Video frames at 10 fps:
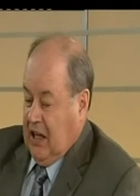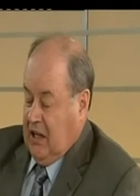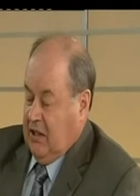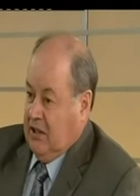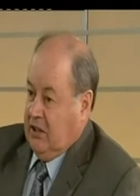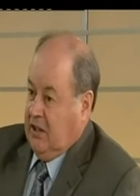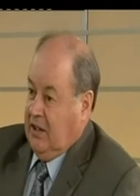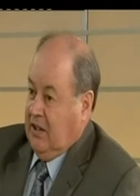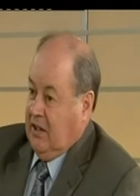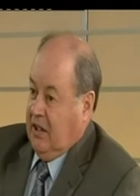
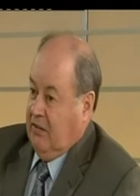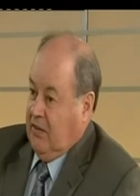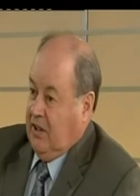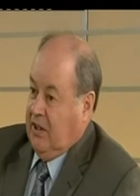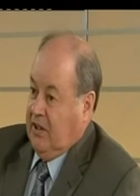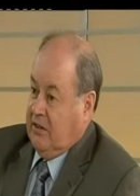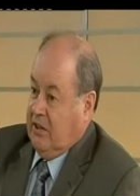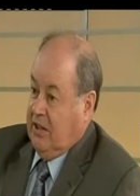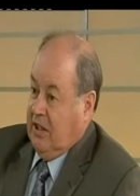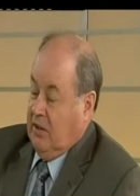initially they are very
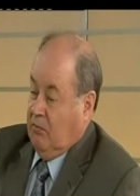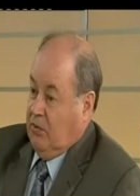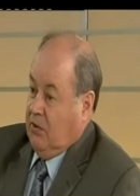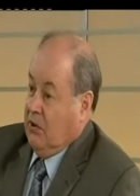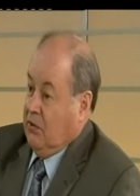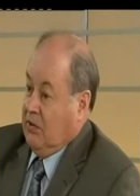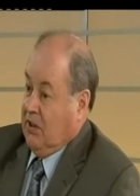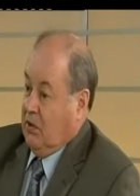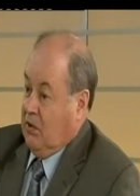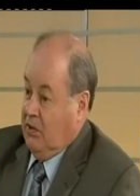interested in
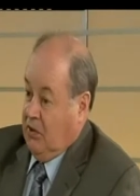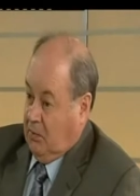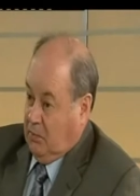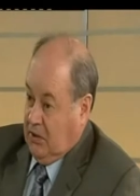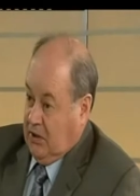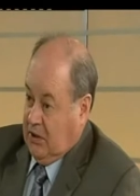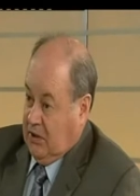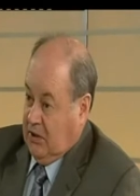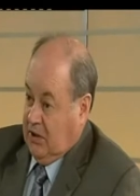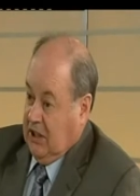producing or near
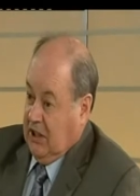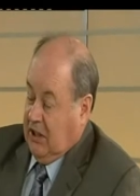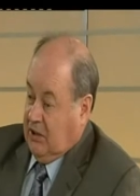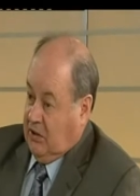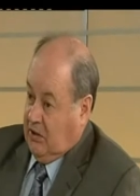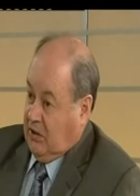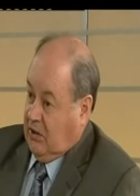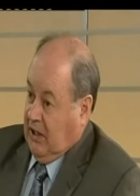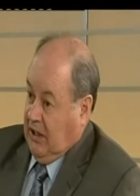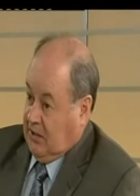production, so the
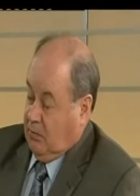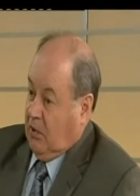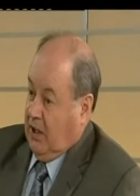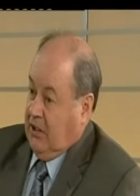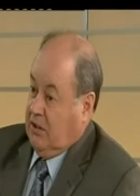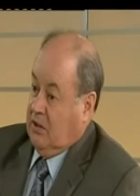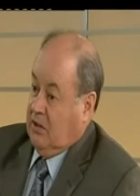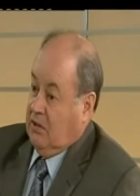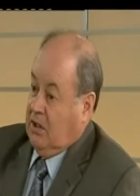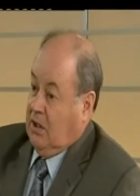exploration